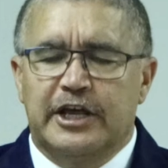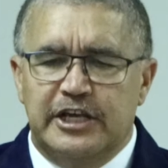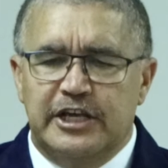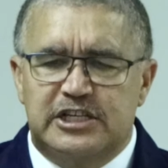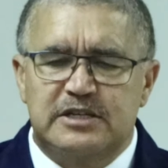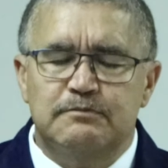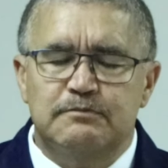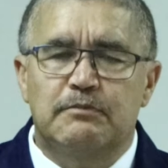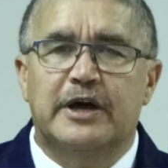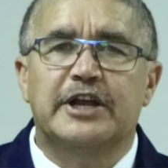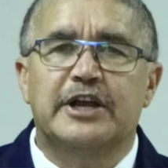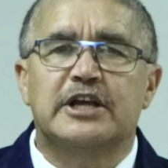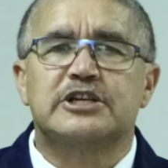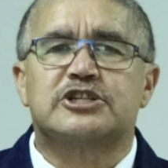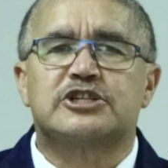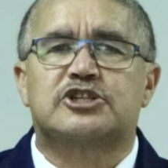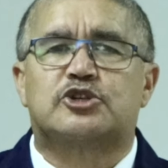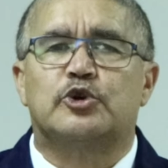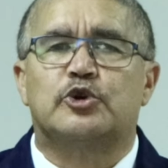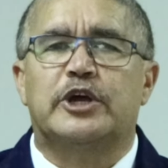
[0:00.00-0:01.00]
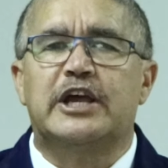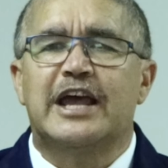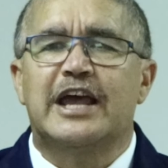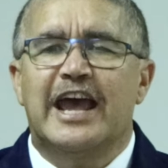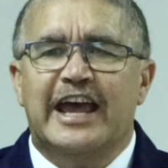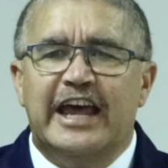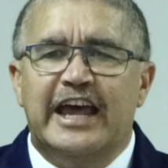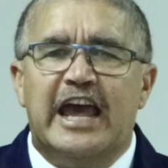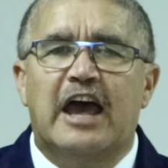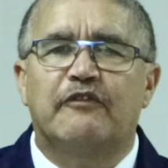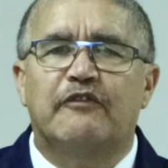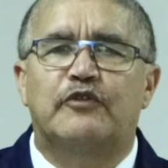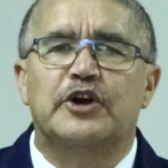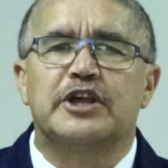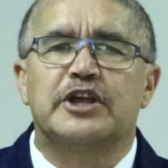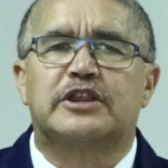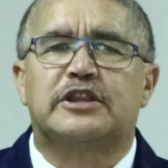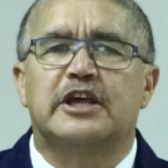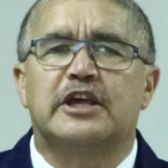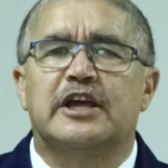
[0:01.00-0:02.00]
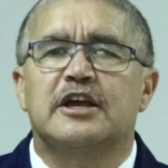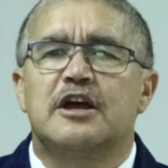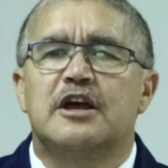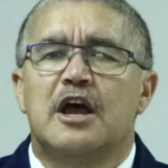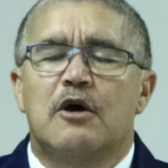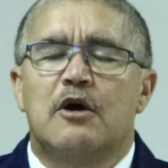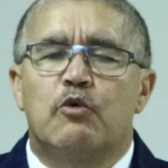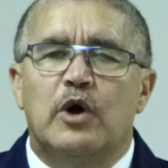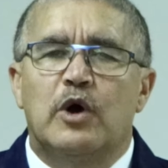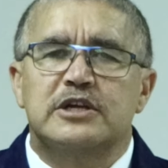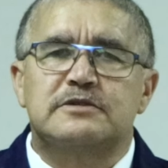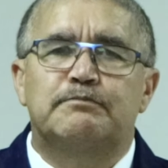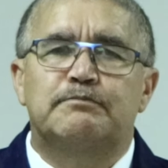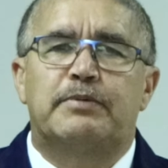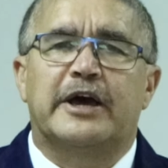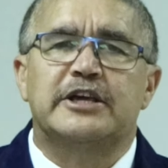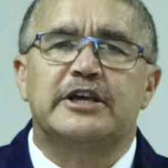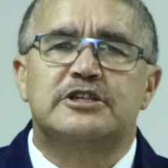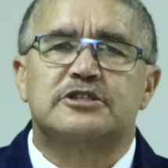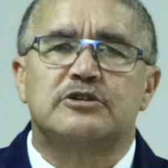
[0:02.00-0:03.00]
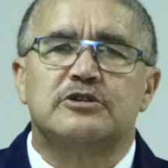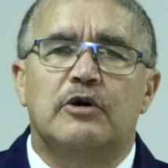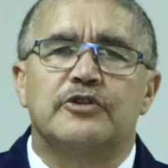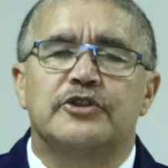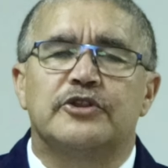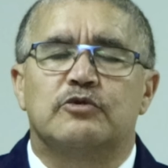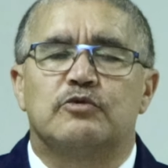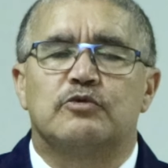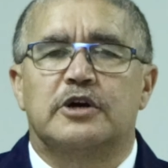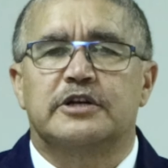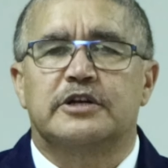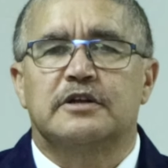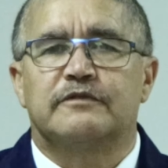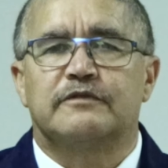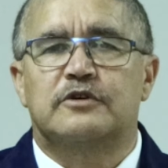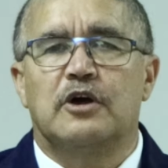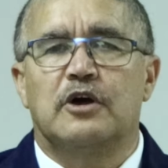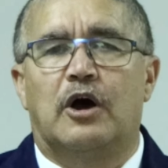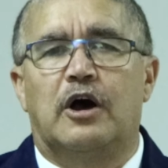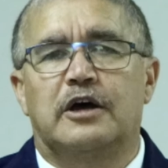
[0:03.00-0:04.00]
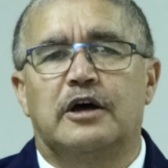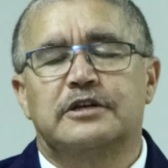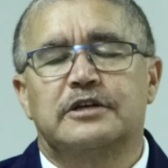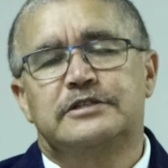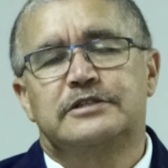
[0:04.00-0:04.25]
His ministry, everything was based on the Word of God.